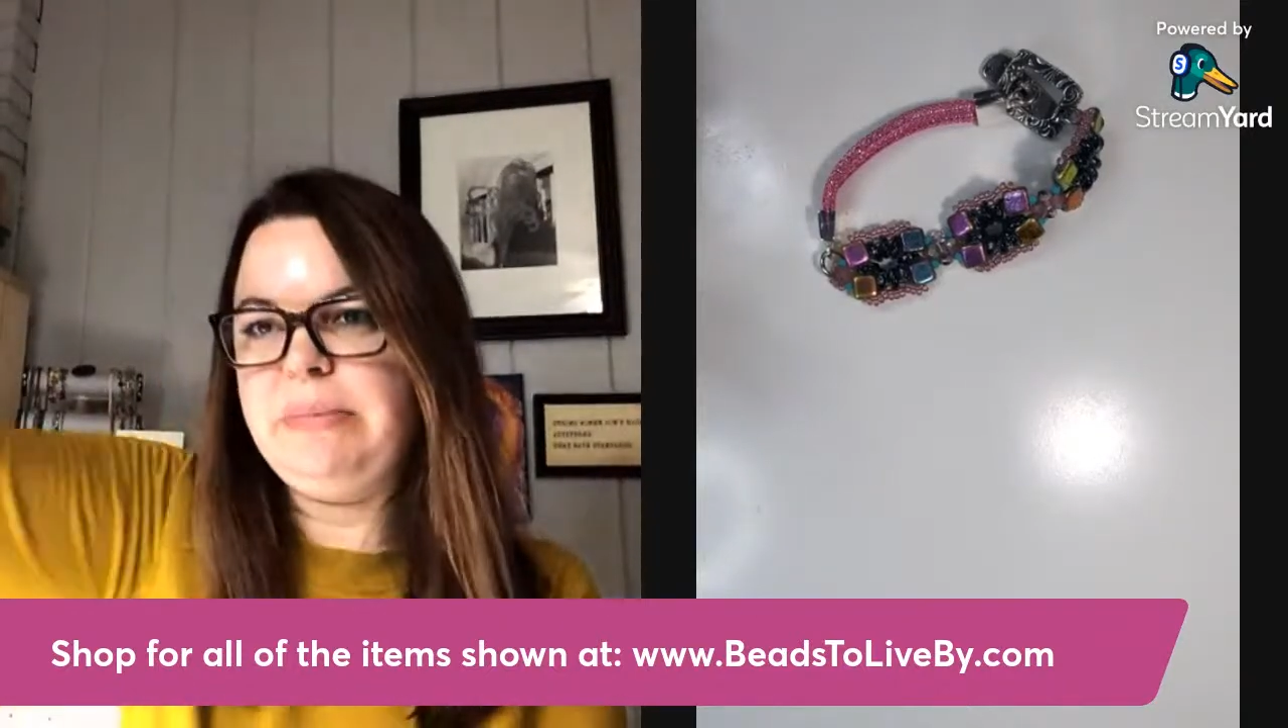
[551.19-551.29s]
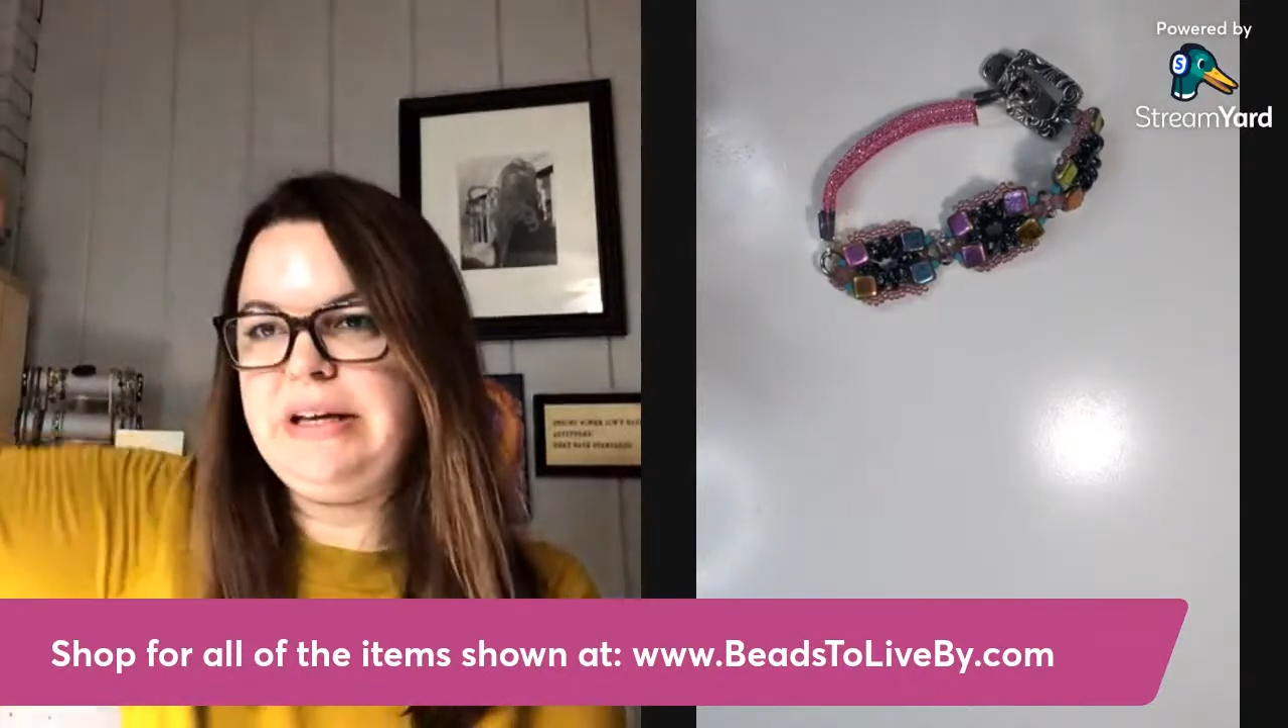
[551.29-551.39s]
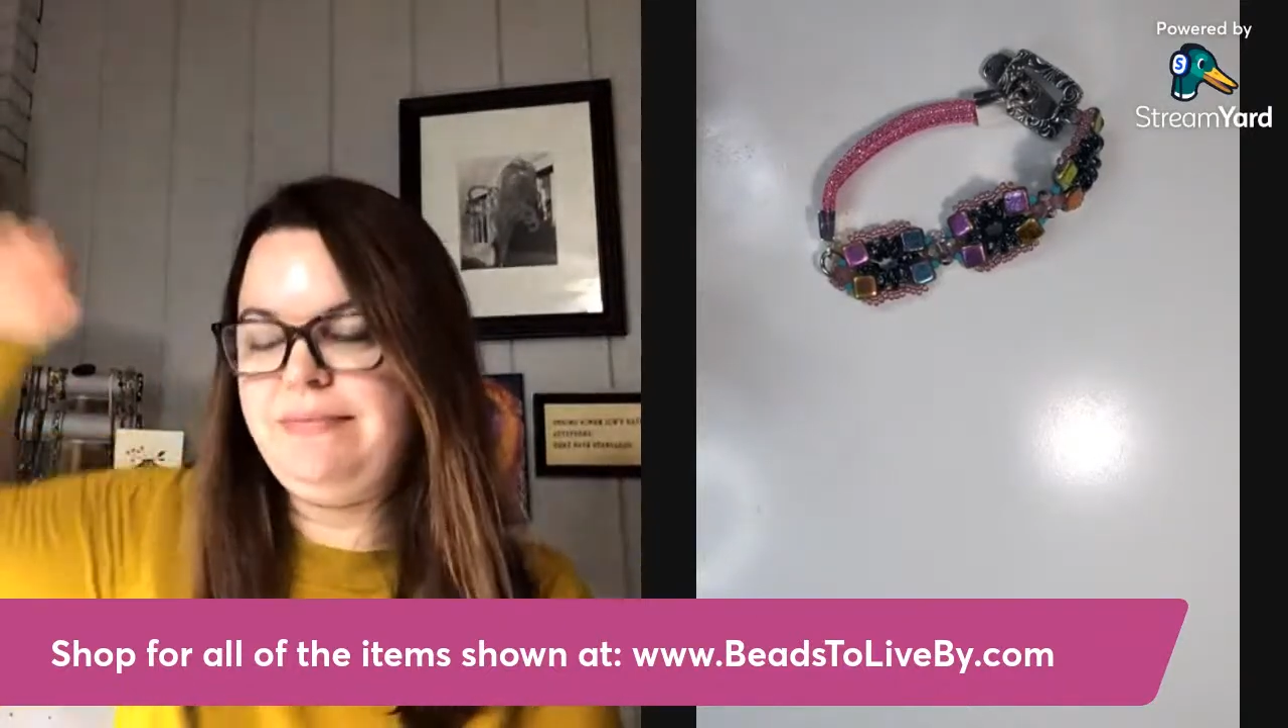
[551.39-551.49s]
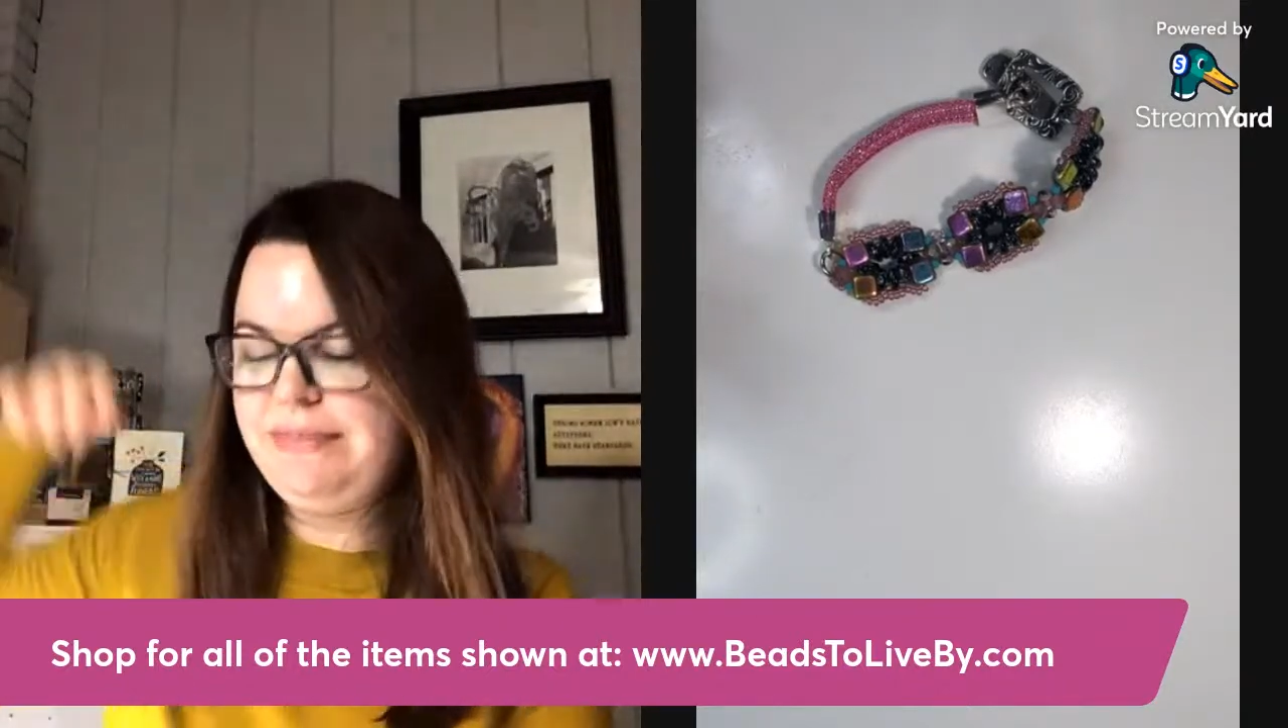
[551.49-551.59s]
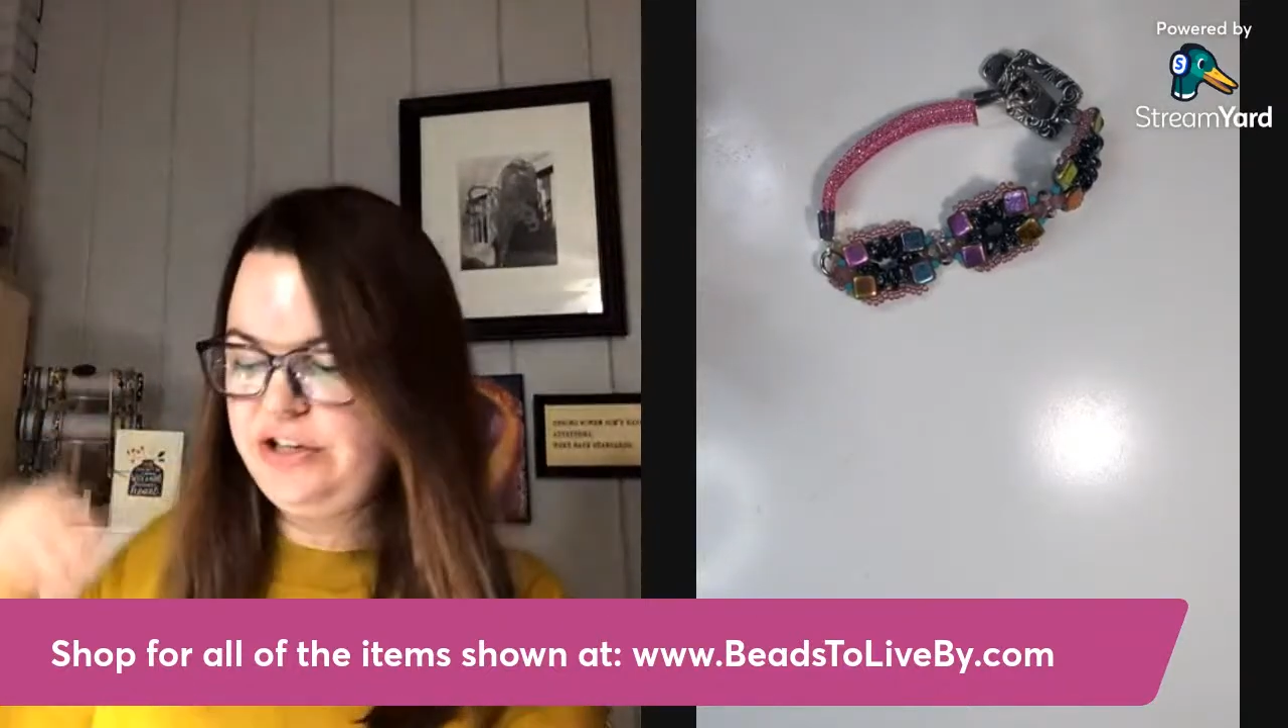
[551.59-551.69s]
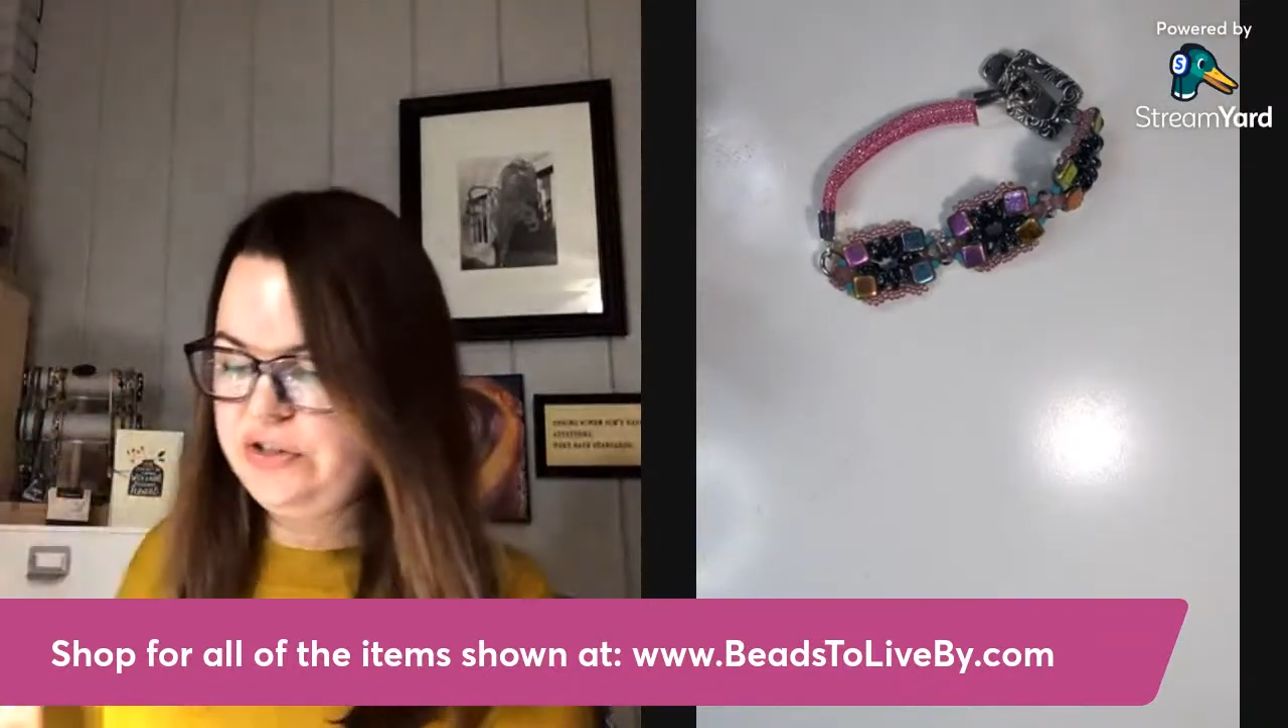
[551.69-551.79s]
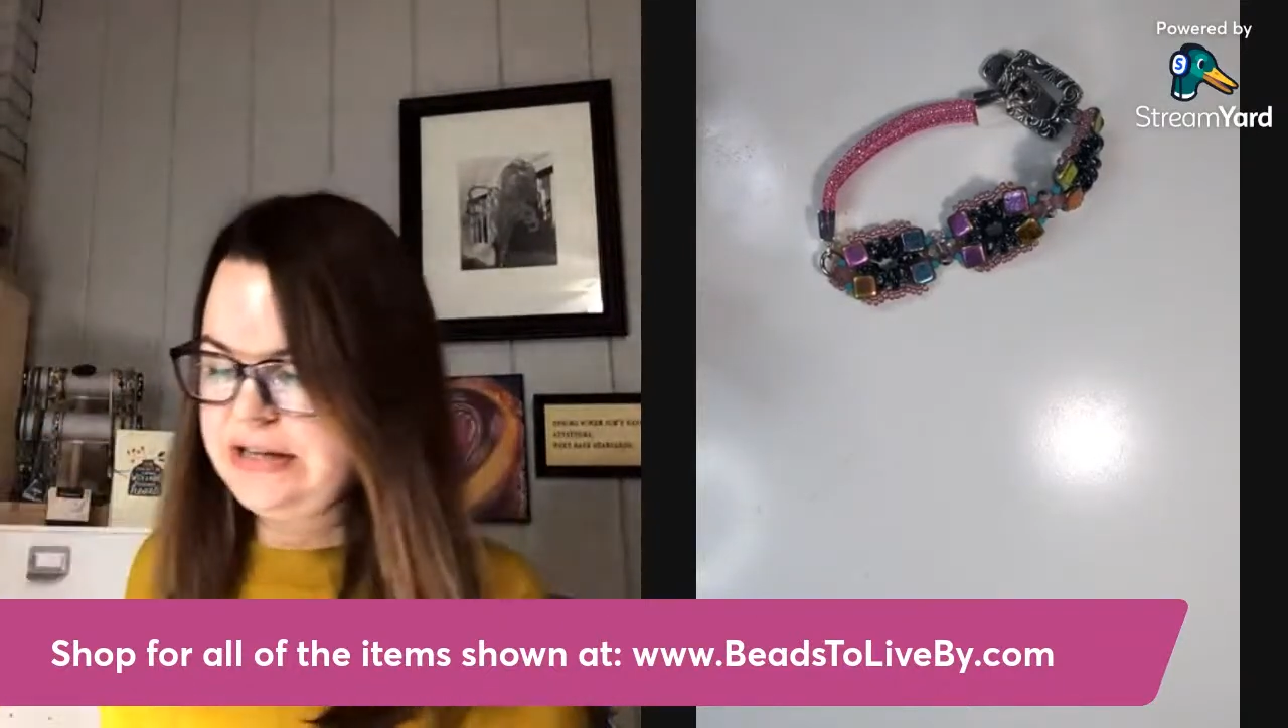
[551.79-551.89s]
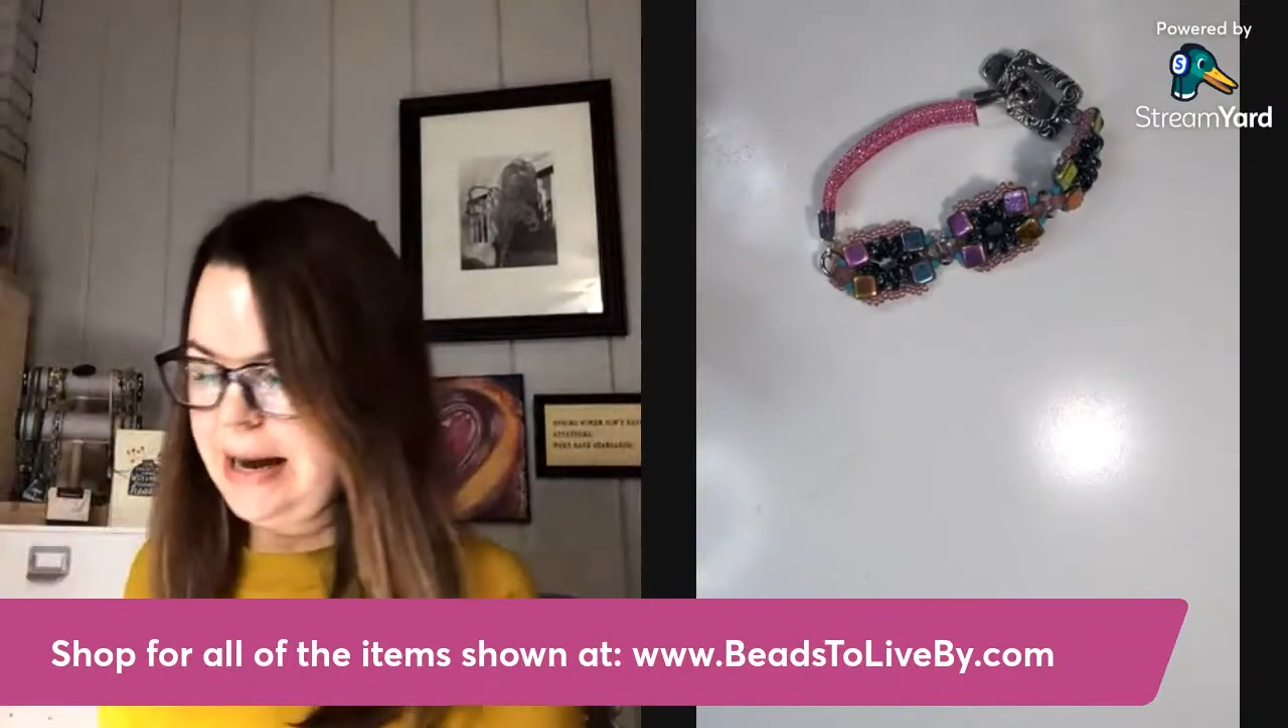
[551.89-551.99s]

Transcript: but it just